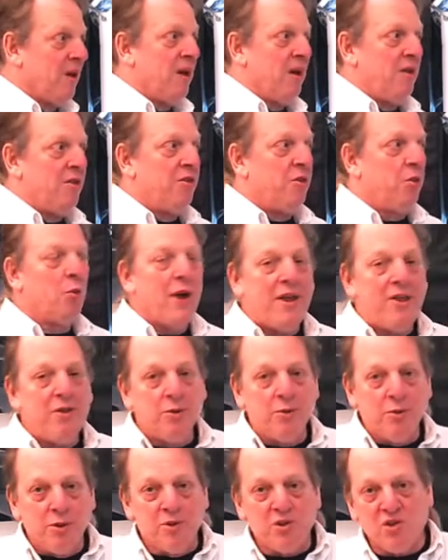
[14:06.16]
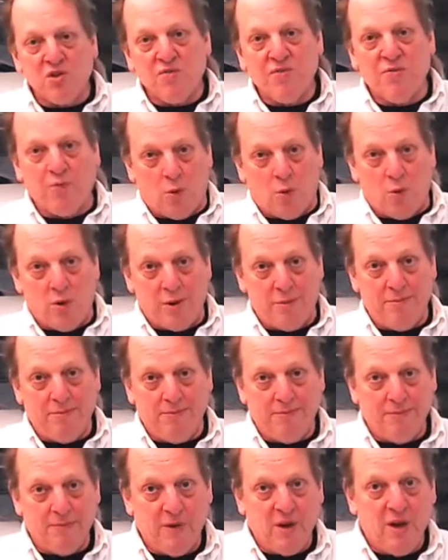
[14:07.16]
the way the roots form.
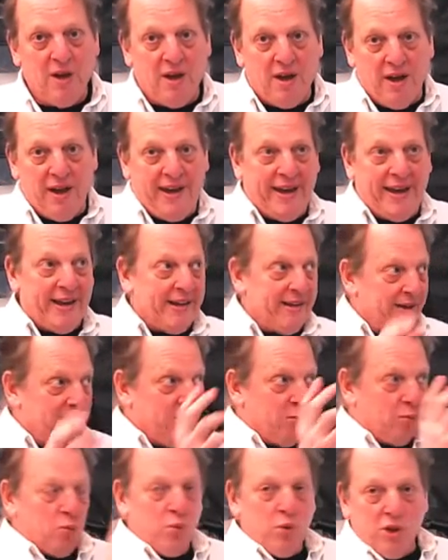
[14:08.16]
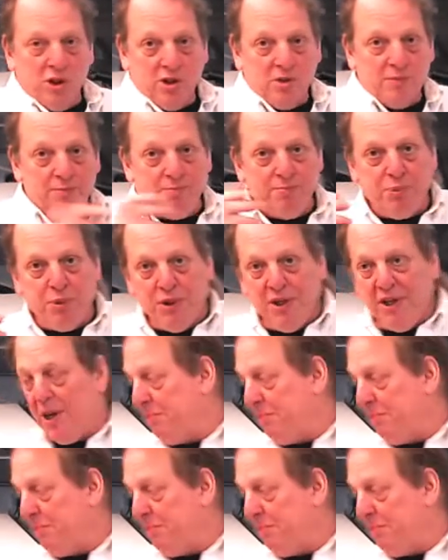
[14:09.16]
And we'll put up